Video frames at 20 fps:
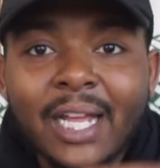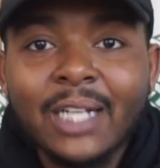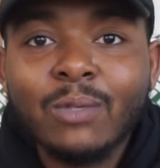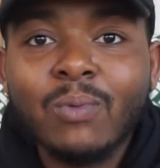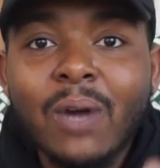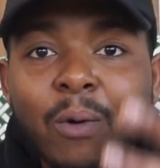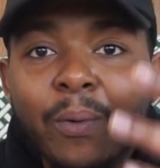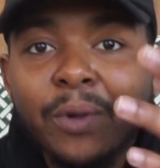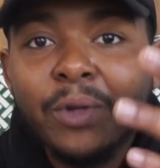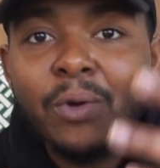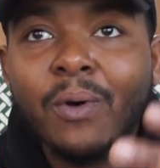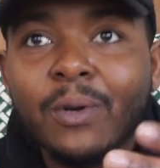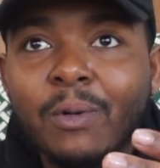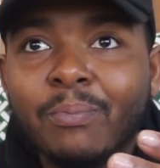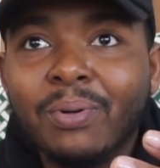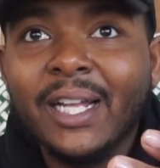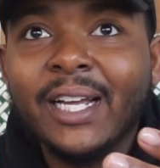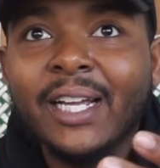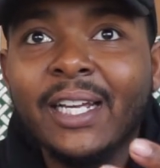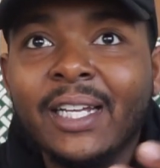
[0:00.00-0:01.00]
That's why when you on a
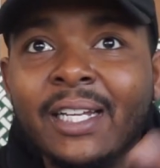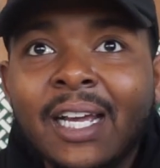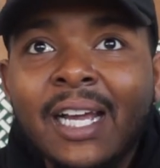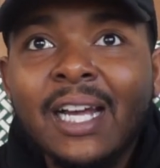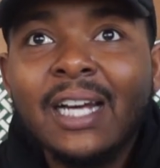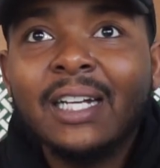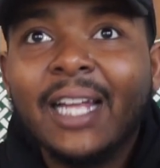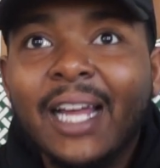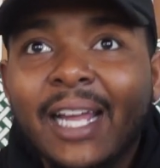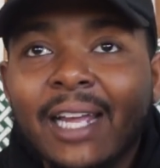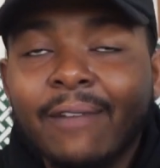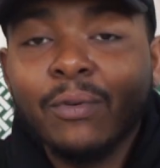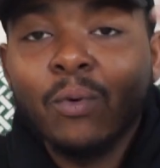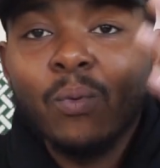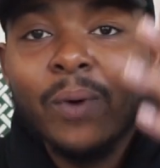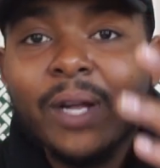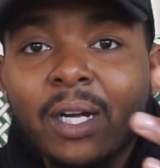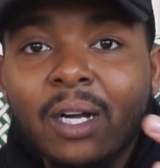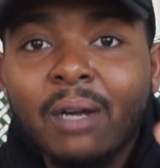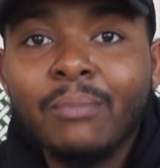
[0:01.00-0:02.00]
plane, like, if the
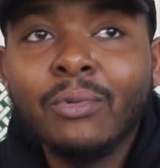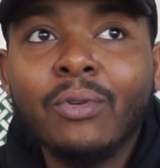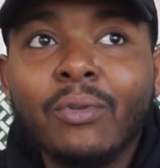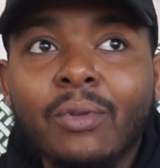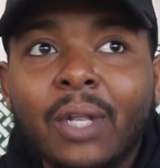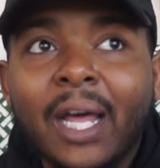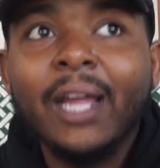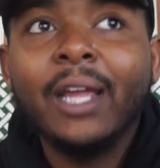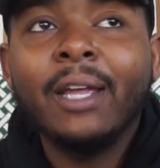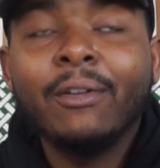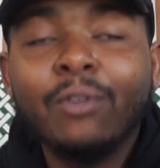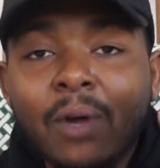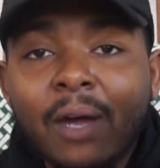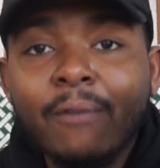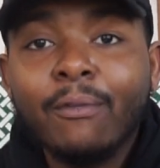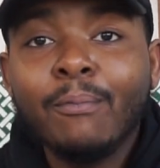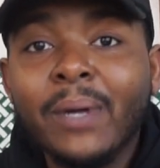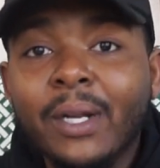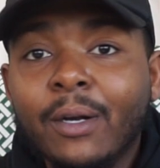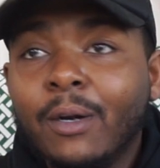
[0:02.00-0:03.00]
wind come through, like, and you
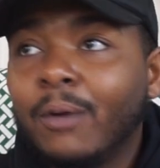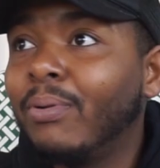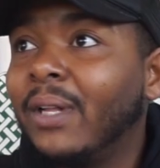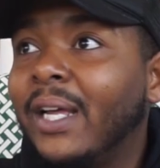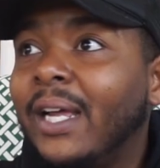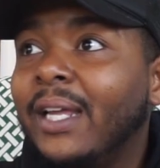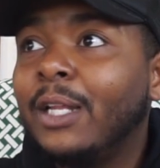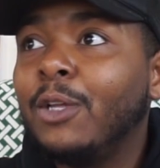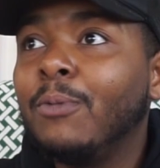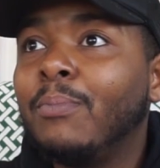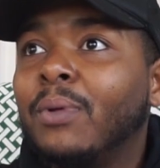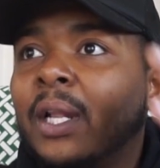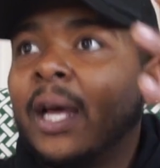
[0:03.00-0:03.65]
ever been on a plane and you be